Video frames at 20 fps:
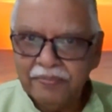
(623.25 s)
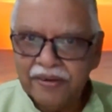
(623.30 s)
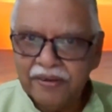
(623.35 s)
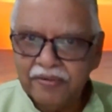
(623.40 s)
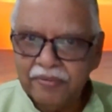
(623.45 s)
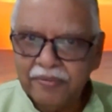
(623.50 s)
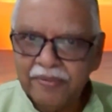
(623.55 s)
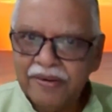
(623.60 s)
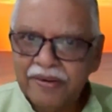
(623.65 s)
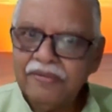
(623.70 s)

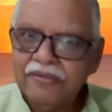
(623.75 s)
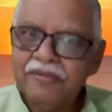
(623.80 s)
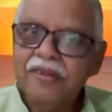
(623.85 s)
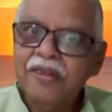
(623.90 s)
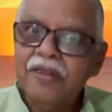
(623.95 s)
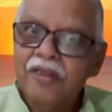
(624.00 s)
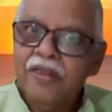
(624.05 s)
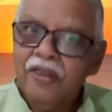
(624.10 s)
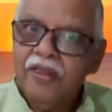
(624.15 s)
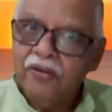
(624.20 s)
placements
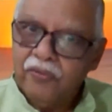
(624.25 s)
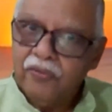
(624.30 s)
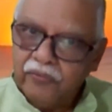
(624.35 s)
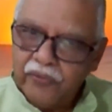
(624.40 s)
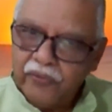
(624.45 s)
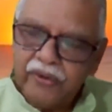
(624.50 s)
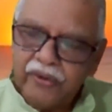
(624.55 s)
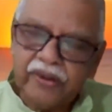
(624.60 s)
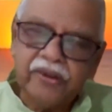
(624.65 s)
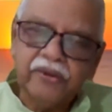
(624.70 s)

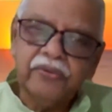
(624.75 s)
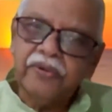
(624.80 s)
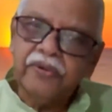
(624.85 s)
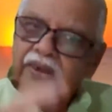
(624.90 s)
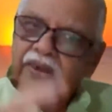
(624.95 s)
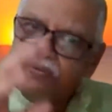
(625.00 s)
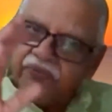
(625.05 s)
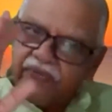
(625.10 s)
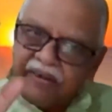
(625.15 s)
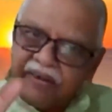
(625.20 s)
would
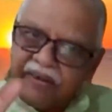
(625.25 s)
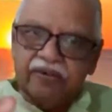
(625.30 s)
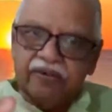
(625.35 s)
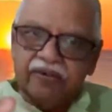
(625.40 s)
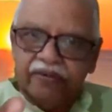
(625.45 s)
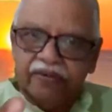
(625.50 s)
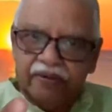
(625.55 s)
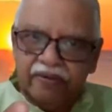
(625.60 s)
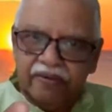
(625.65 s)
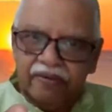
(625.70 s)
give different
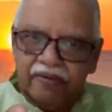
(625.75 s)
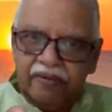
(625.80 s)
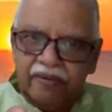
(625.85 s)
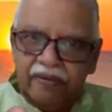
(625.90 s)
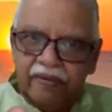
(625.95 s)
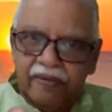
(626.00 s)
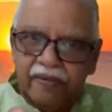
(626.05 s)
results.